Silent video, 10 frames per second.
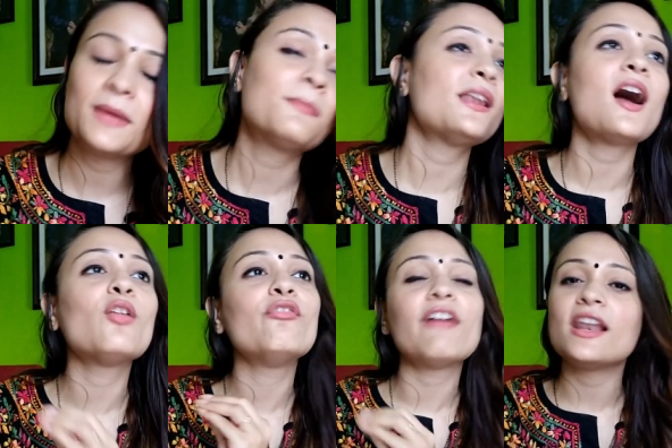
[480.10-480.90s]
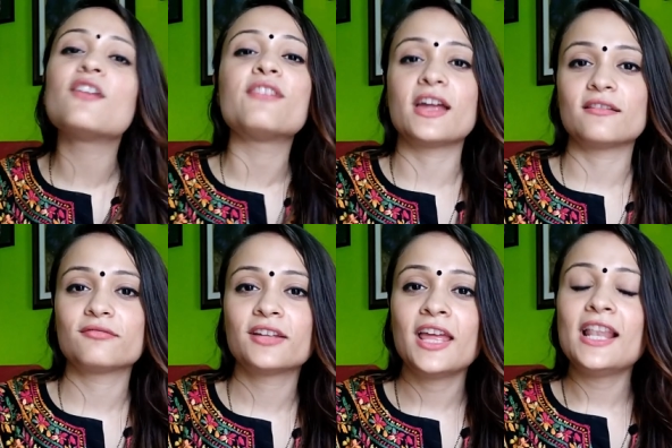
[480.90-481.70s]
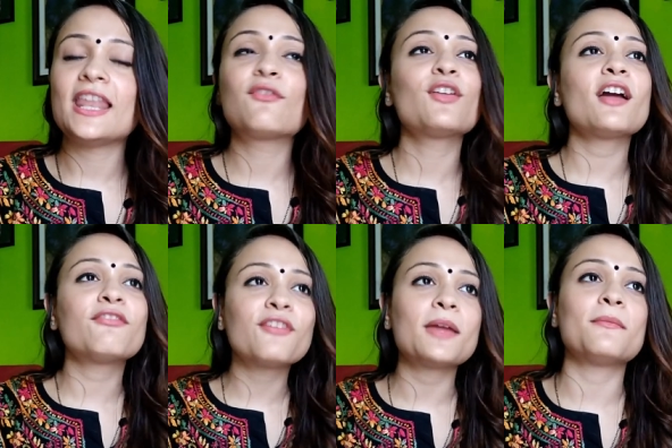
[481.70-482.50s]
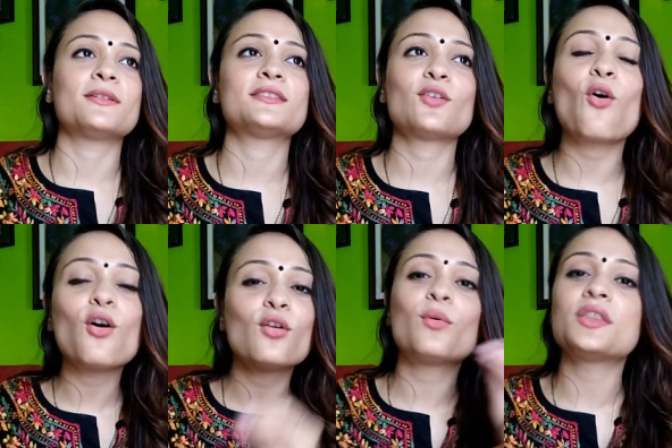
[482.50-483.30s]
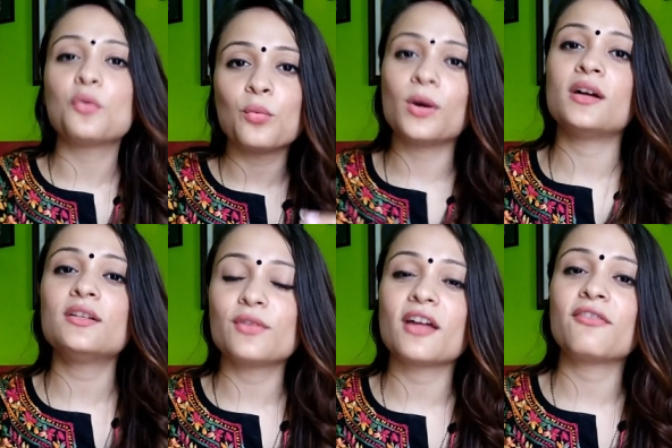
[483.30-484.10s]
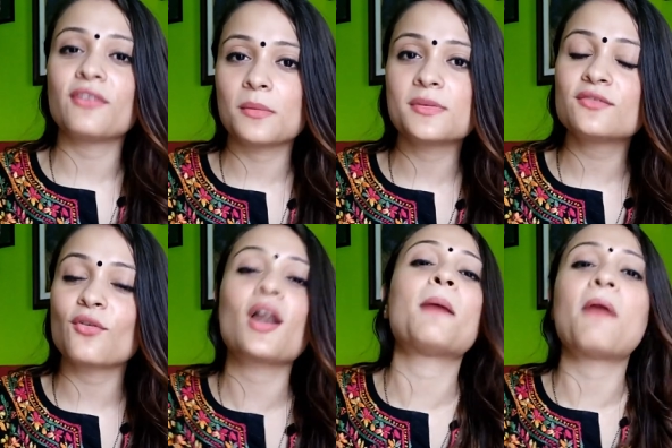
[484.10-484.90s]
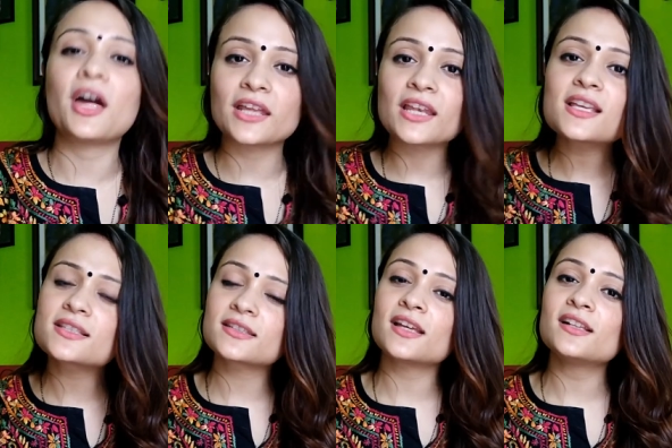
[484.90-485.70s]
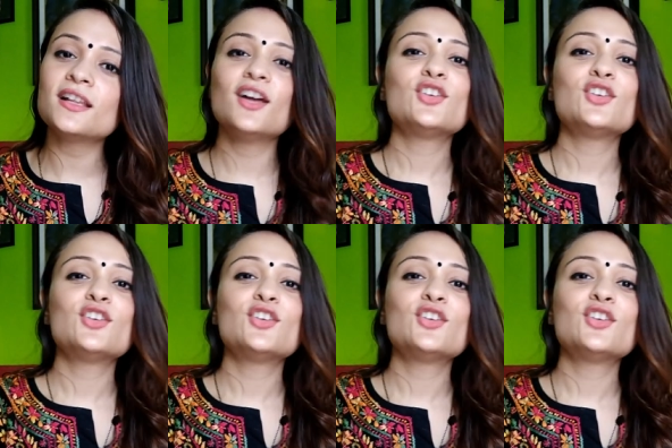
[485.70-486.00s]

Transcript: people are well aware. Like, we are famous all over the world. We are famous for our bargaining skill.